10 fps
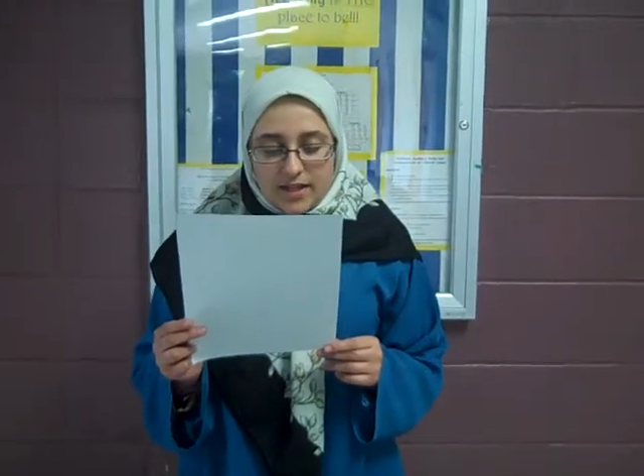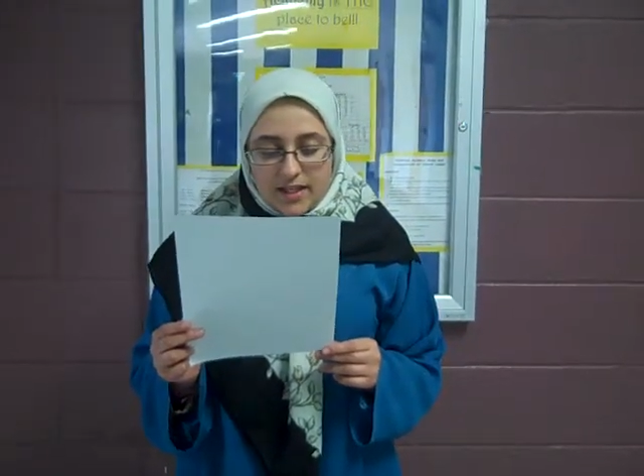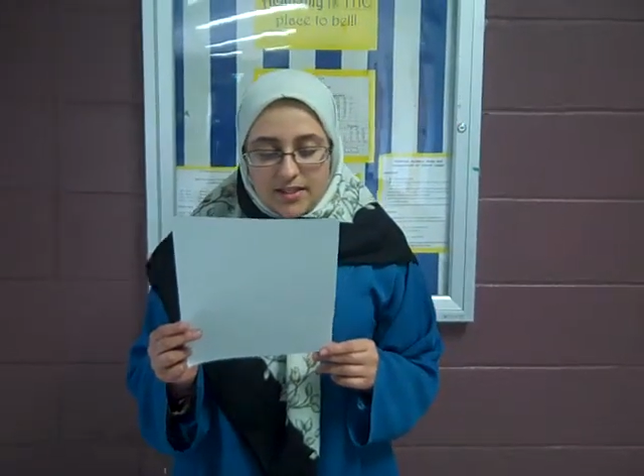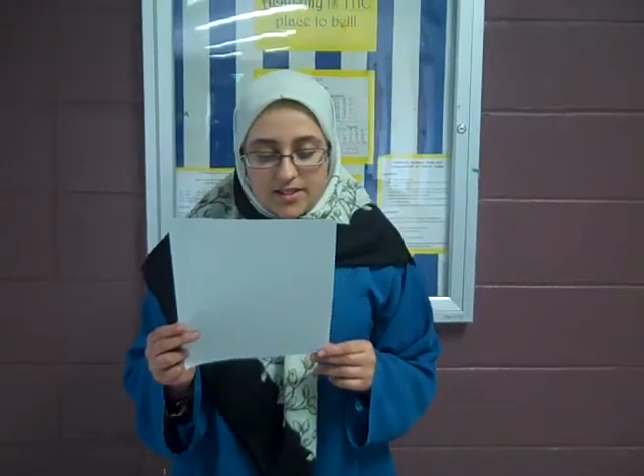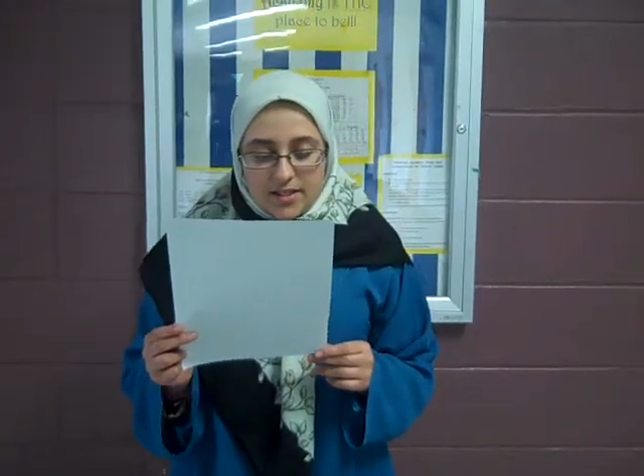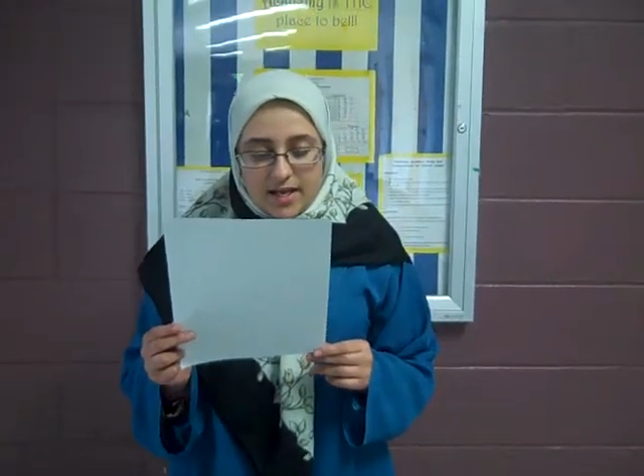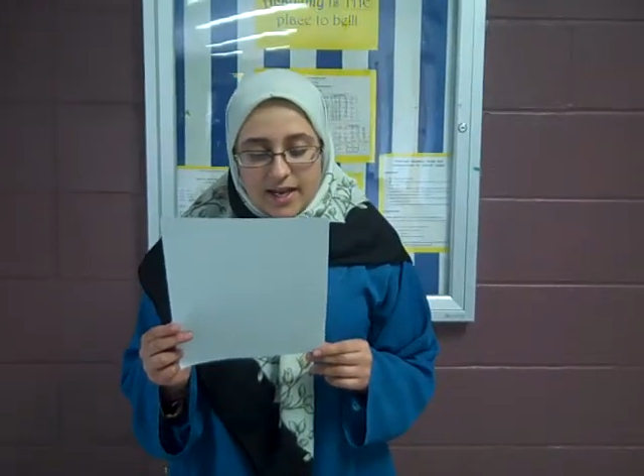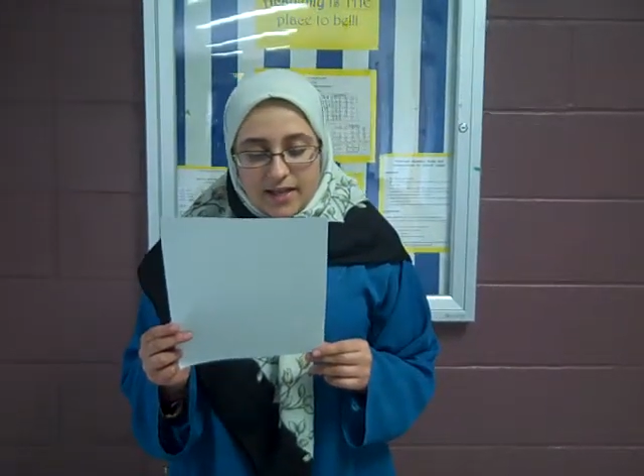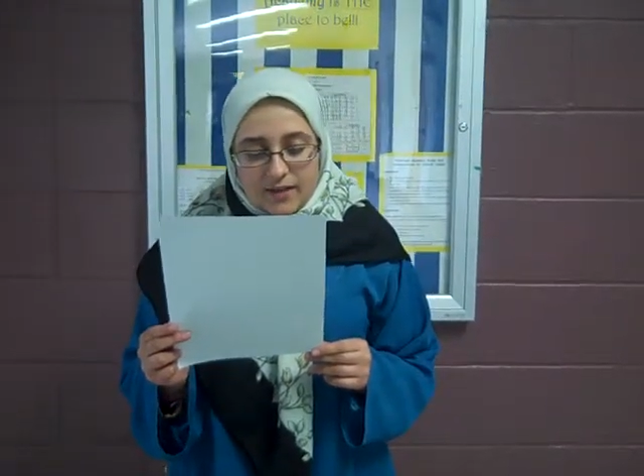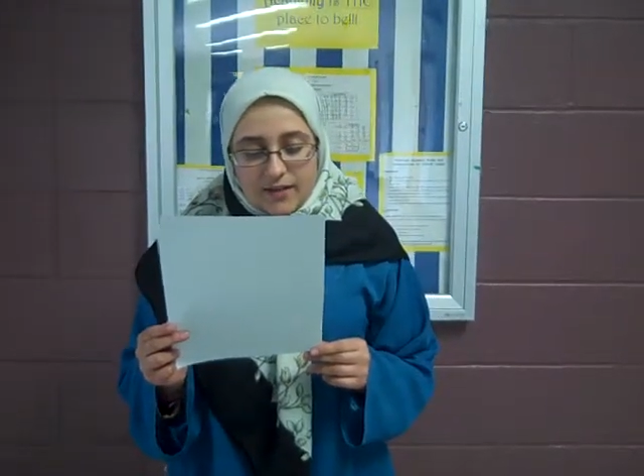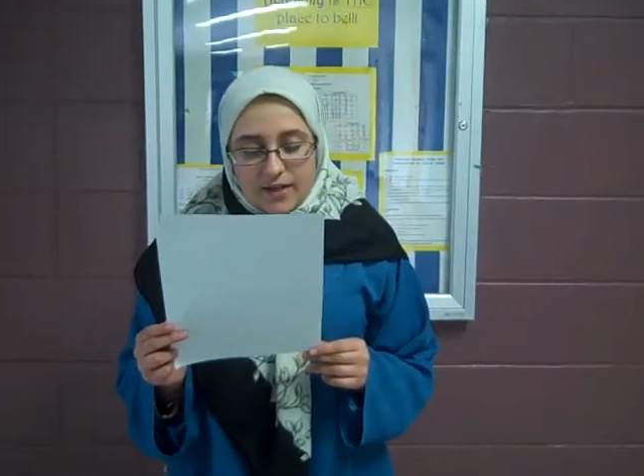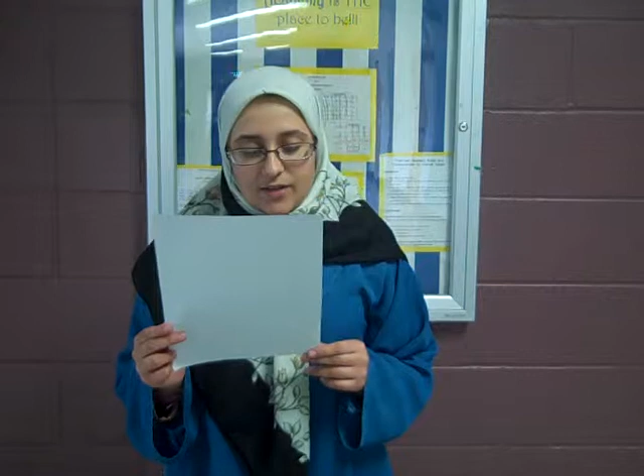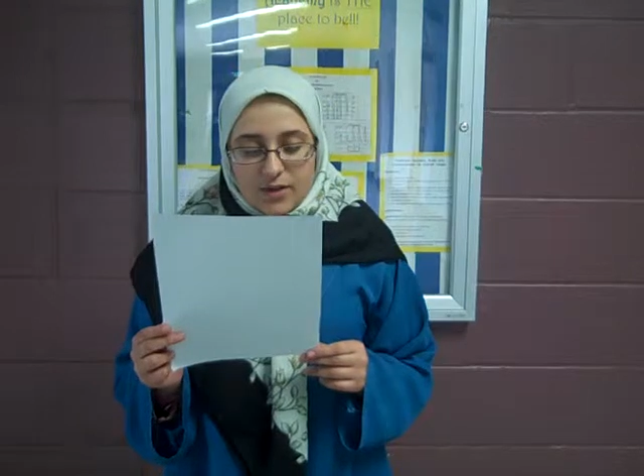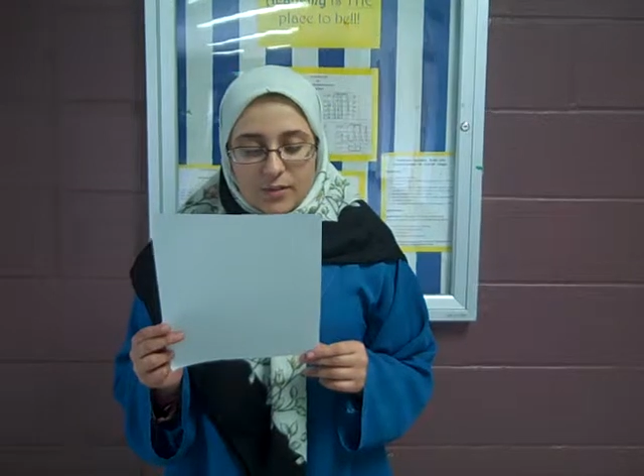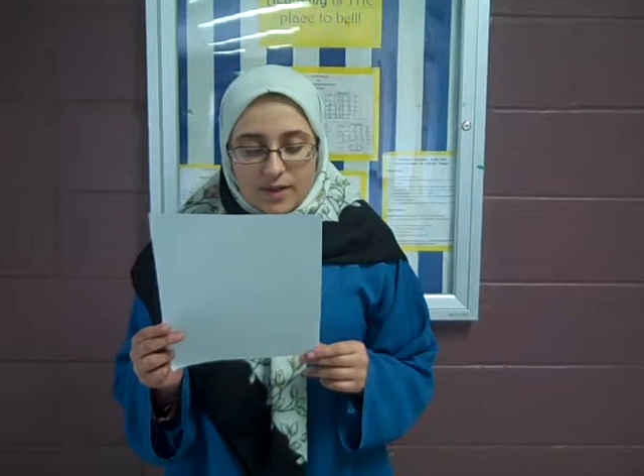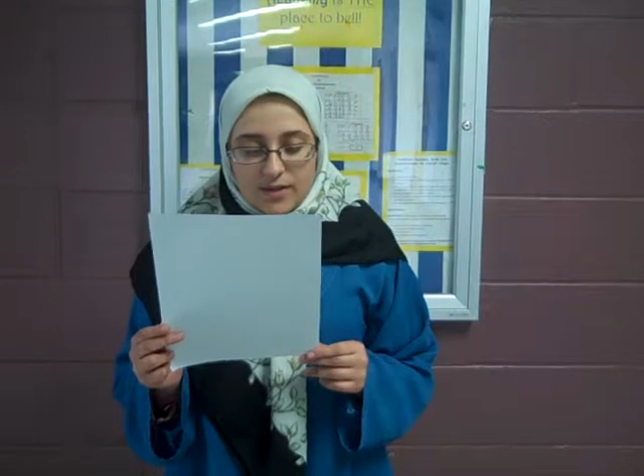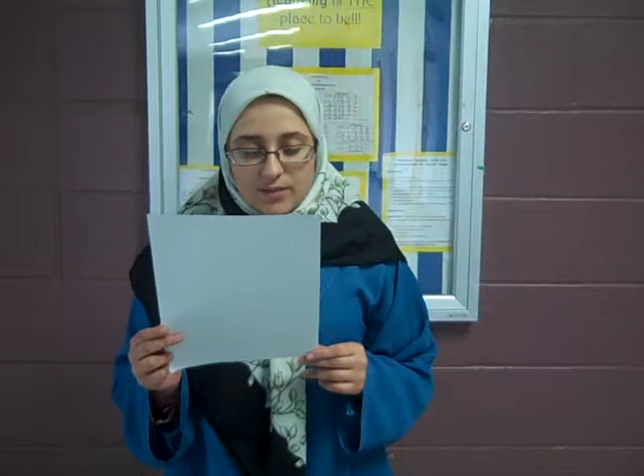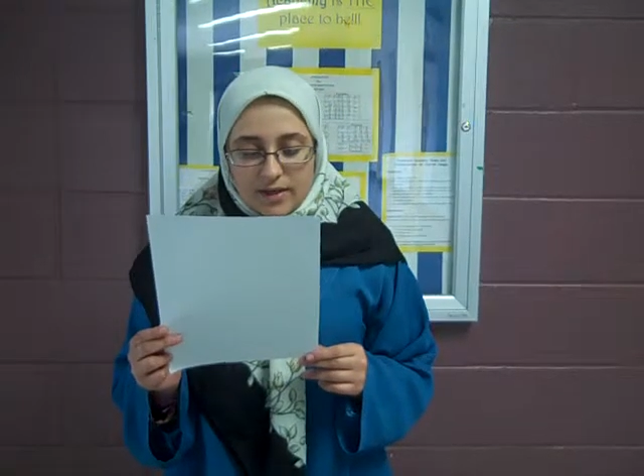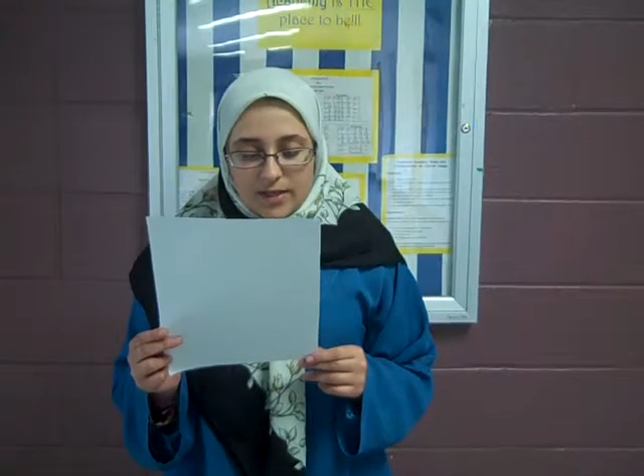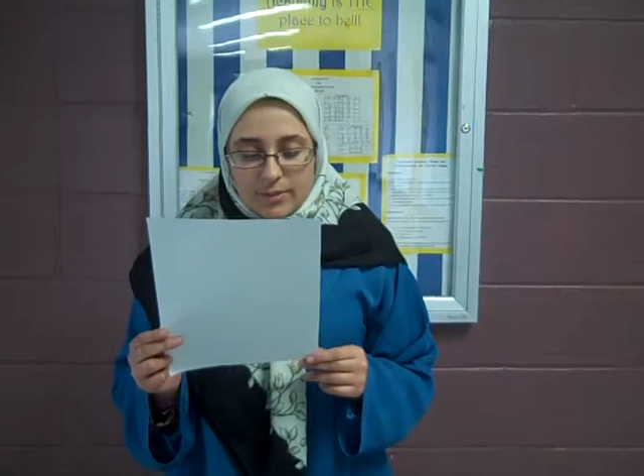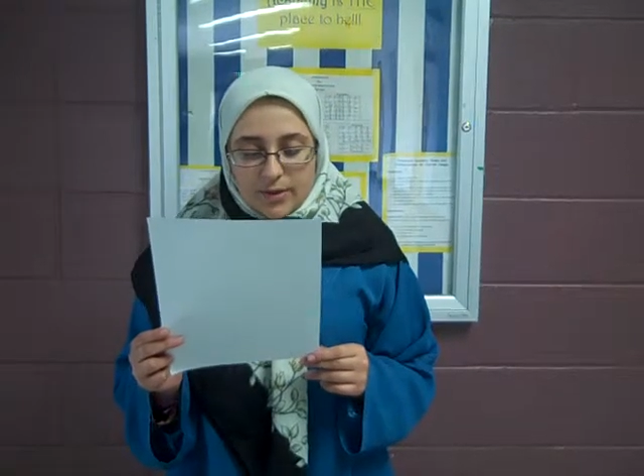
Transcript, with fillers: The instant hand of death always ready to